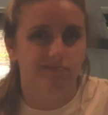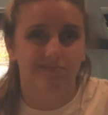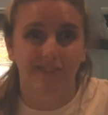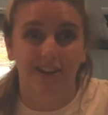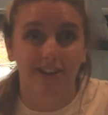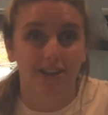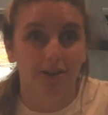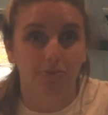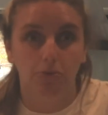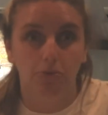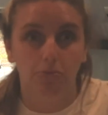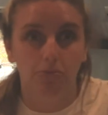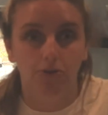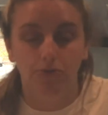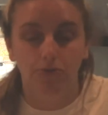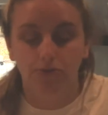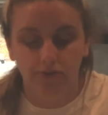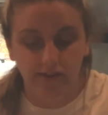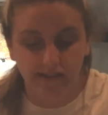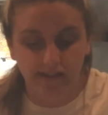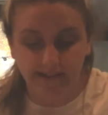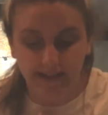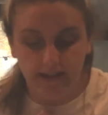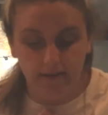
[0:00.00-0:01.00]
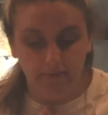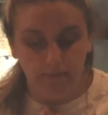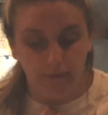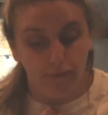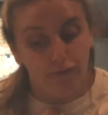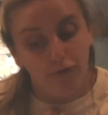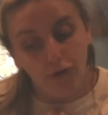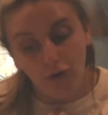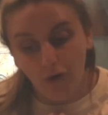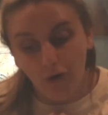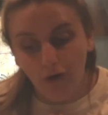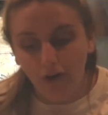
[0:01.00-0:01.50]
like you've probably already seen
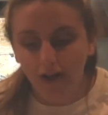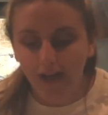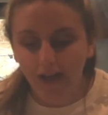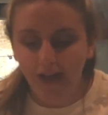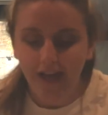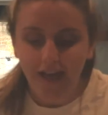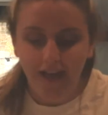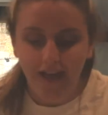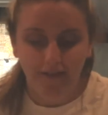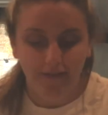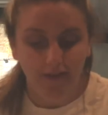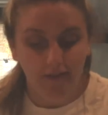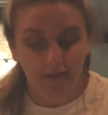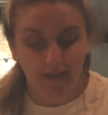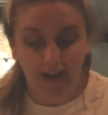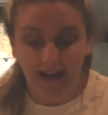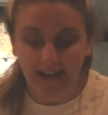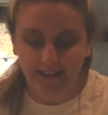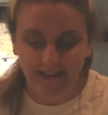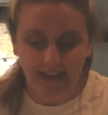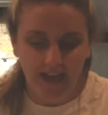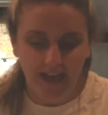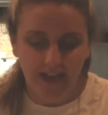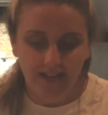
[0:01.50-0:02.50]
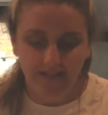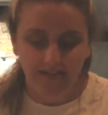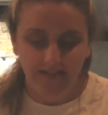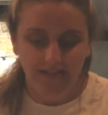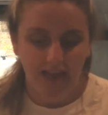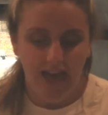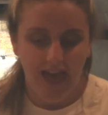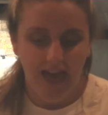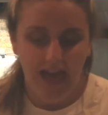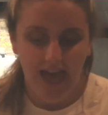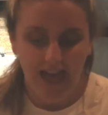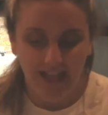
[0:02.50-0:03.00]
before if you've had it.
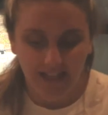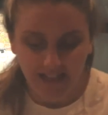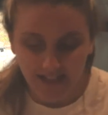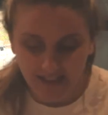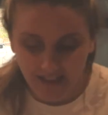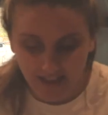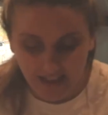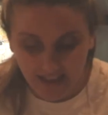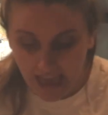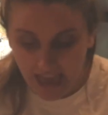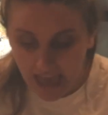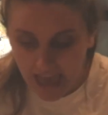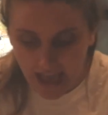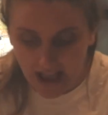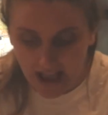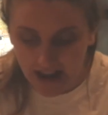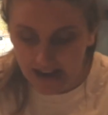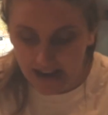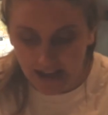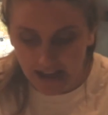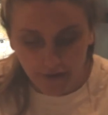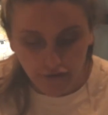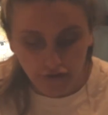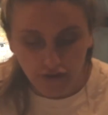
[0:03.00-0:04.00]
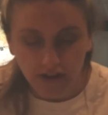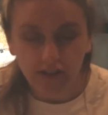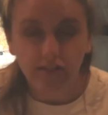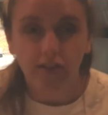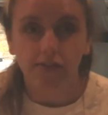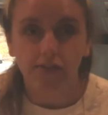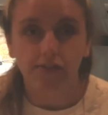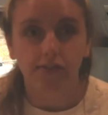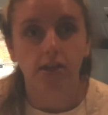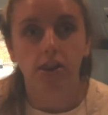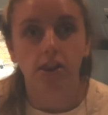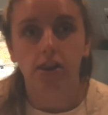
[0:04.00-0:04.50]
And yeah, it literally
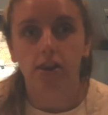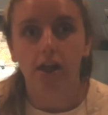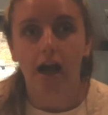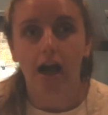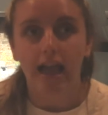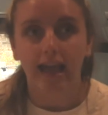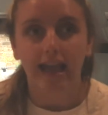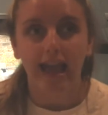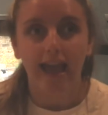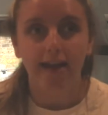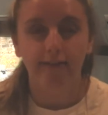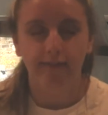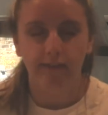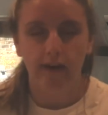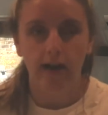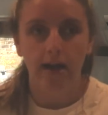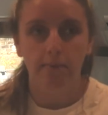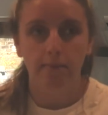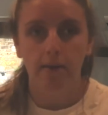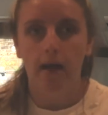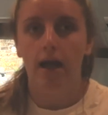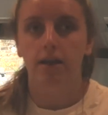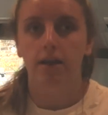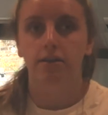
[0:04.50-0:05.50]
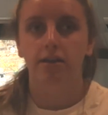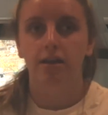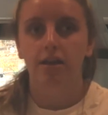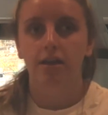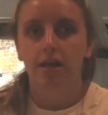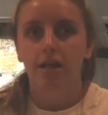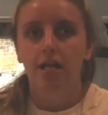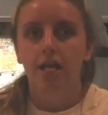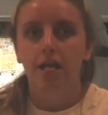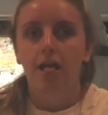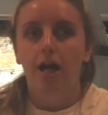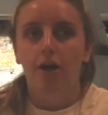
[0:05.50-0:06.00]
doesn't, like, if I ever had,
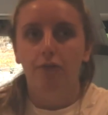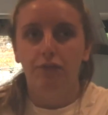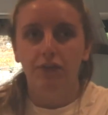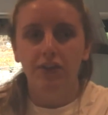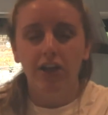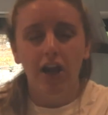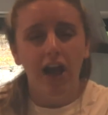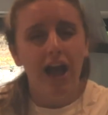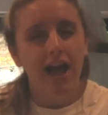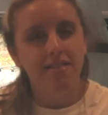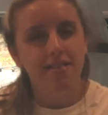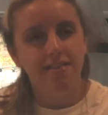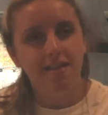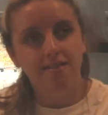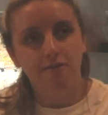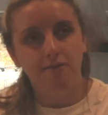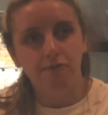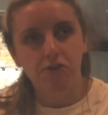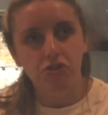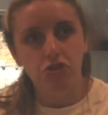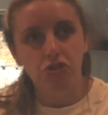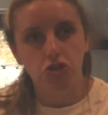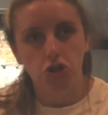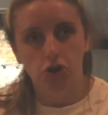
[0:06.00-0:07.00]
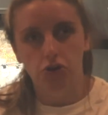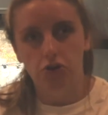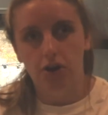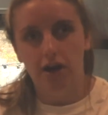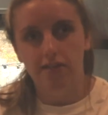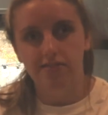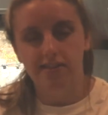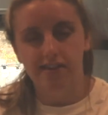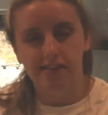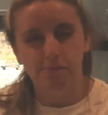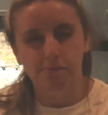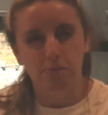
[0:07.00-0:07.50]
I think I did a video
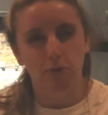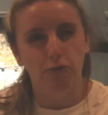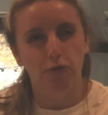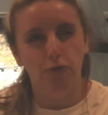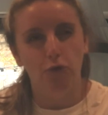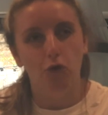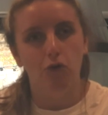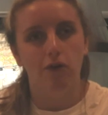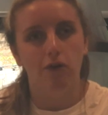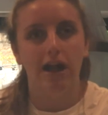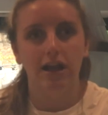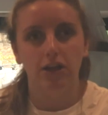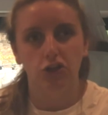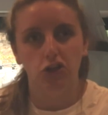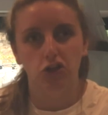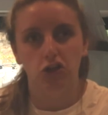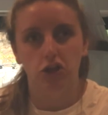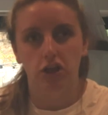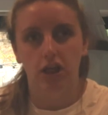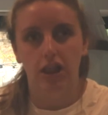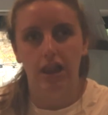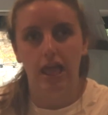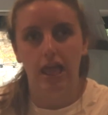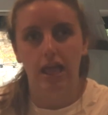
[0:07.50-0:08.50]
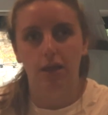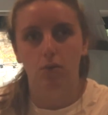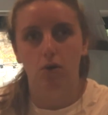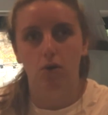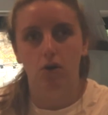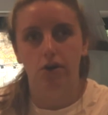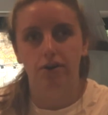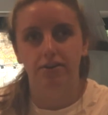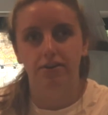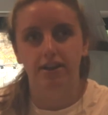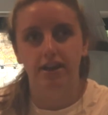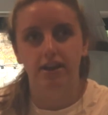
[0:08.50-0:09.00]
like this before actually,
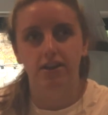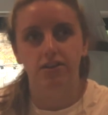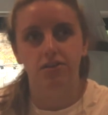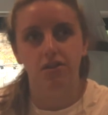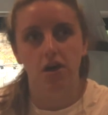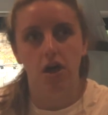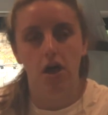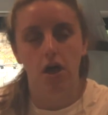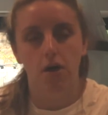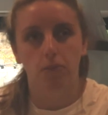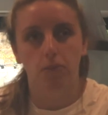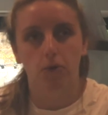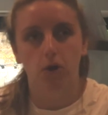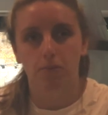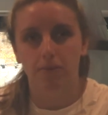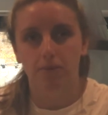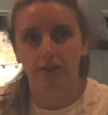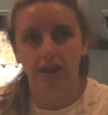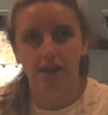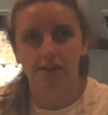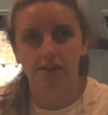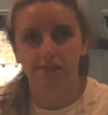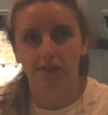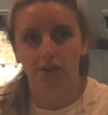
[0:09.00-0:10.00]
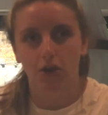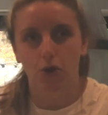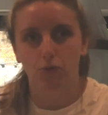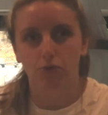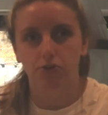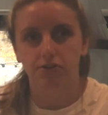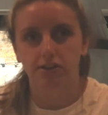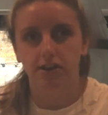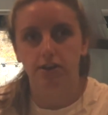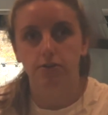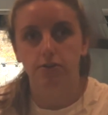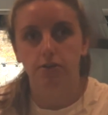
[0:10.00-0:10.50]
where I did a couple of years
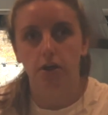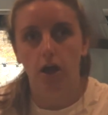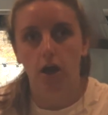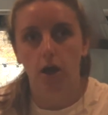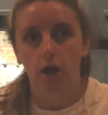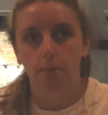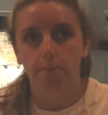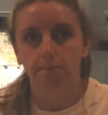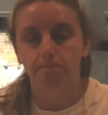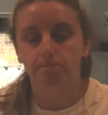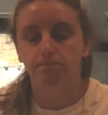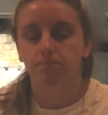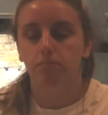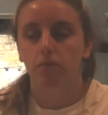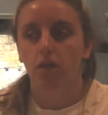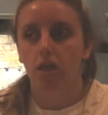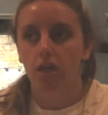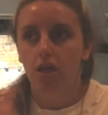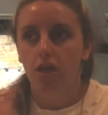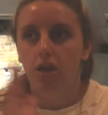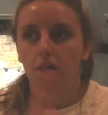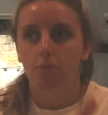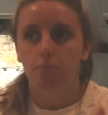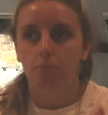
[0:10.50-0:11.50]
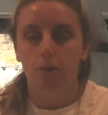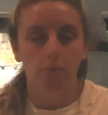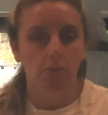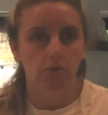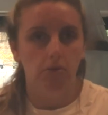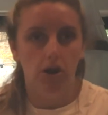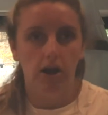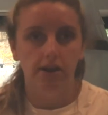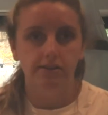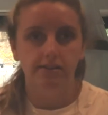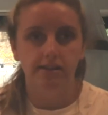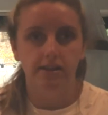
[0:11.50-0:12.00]
ago. I did Mum
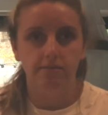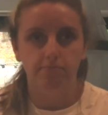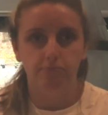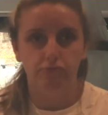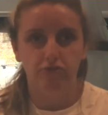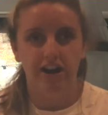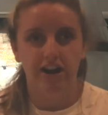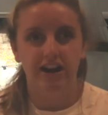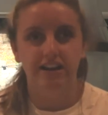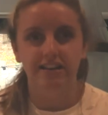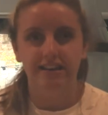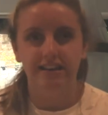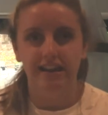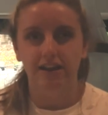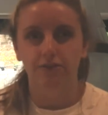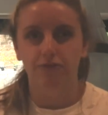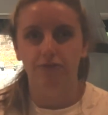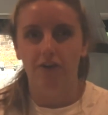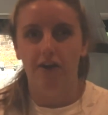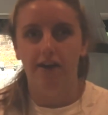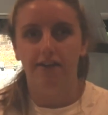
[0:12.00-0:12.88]
and I did branded